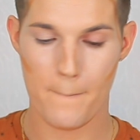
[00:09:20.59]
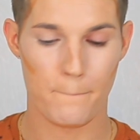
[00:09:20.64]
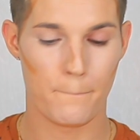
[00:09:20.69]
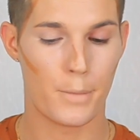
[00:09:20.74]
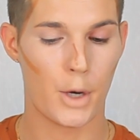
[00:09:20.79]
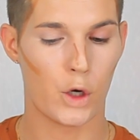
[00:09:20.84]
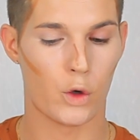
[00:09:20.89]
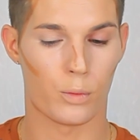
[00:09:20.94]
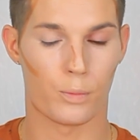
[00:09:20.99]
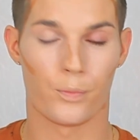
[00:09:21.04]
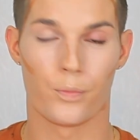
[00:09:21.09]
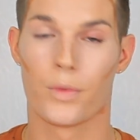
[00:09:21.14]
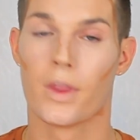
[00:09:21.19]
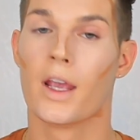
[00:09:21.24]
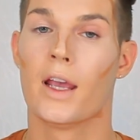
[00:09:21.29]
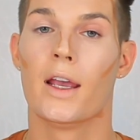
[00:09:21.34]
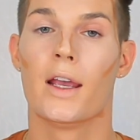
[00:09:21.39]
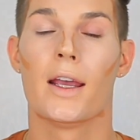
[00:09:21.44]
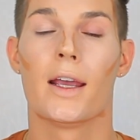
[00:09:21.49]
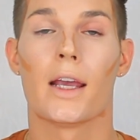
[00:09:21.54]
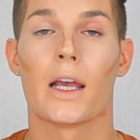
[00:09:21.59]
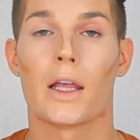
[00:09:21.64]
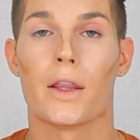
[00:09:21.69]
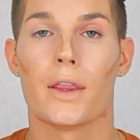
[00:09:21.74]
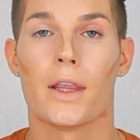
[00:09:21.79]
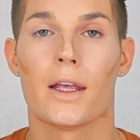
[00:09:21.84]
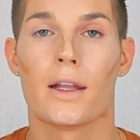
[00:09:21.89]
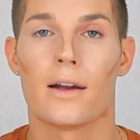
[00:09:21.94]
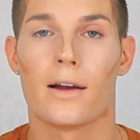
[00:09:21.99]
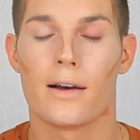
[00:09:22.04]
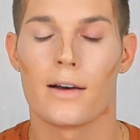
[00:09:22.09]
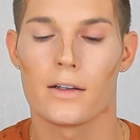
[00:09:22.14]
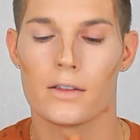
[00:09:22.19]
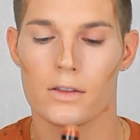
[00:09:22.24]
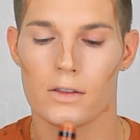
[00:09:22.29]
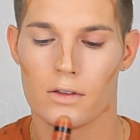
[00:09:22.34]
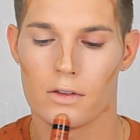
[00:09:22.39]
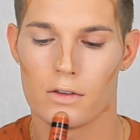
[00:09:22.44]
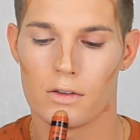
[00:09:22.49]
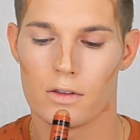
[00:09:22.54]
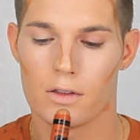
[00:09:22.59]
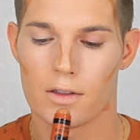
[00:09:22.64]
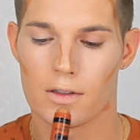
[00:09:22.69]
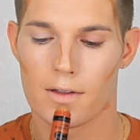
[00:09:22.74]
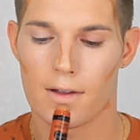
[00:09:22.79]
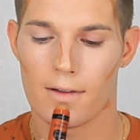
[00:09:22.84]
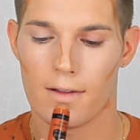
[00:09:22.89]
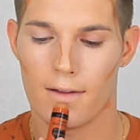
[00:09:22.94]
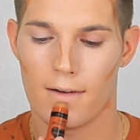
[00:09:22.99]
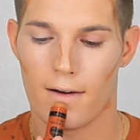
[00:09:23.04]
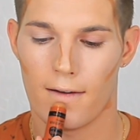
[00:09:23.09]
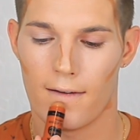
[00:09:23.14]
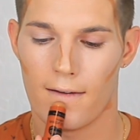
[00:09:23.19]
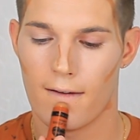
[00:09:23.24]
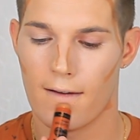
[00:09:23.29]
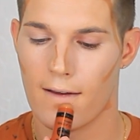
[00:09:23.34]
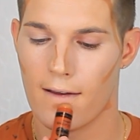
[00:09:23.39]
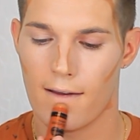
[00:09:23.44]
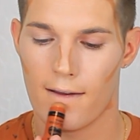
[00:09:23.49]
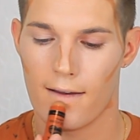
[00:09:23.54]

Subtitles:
Boom. And then I also do just a little